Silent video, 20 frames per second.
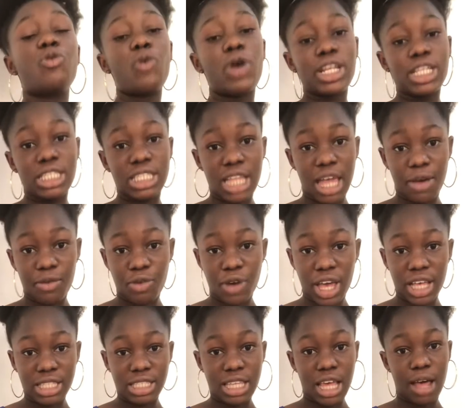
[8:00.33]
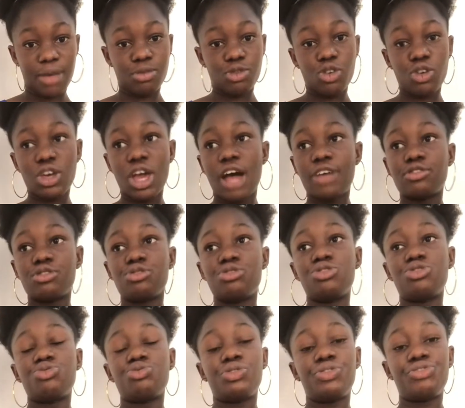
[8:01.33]
time for exams, all you have to do is
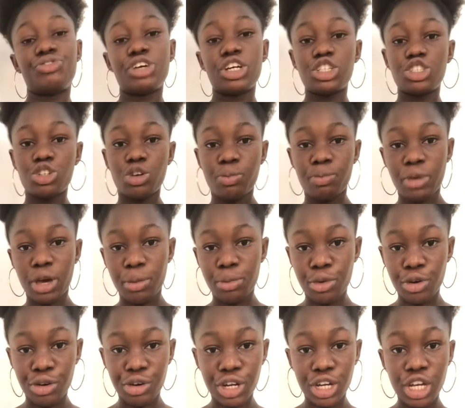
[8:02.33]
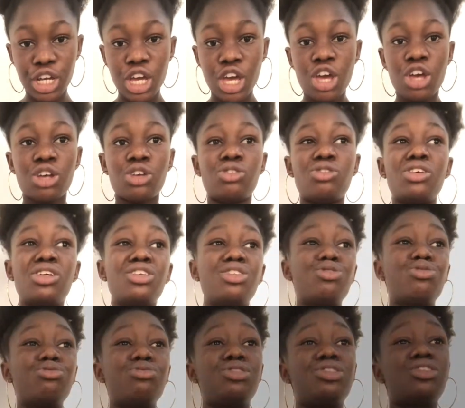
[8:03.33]
refresh your memory. You don't need to
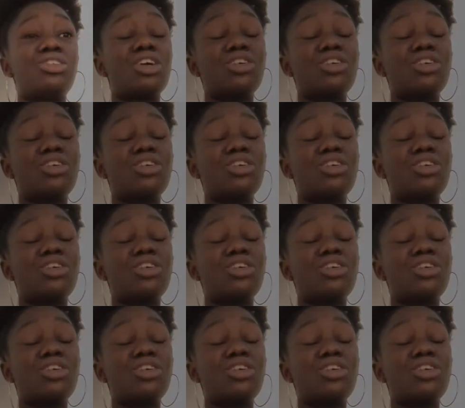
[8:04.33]
stress so